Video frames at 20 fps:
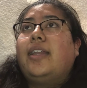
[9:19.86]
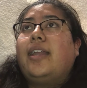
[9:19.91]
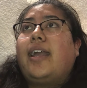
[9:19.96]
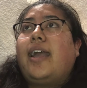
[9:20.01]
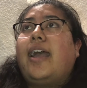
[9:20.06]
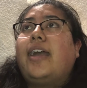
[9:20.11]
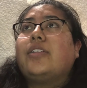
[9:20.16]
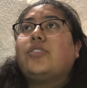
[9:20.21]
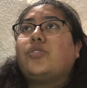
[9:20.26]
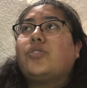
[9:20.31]

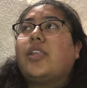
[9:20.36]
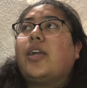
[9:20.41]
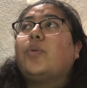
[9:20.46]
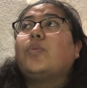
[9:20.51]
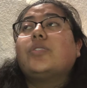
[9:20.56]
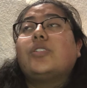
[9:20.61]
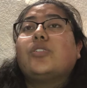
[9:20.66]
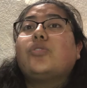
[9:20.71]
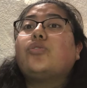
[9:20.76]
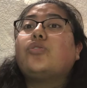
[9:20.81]
I
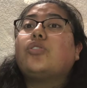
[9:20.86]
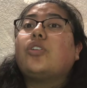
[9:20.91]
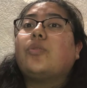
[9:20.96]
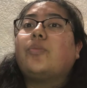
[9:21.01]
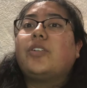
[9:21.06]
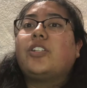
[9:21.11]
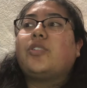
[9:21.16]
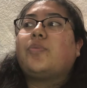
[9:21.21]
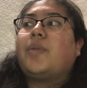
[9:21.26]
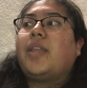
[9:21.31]
was in so
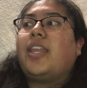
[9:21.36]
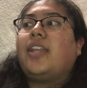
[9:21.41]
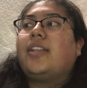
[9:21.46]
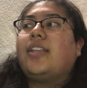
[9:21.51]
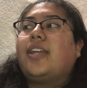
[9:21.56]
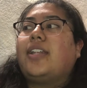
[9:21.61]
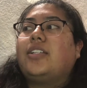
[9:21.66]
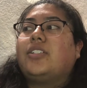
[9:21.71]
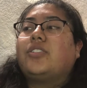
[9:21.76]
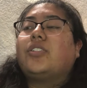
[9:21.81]
much pain
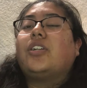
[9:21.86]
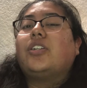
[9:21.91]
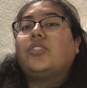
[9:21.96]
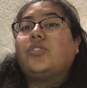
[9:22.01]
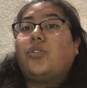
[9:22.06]
that I started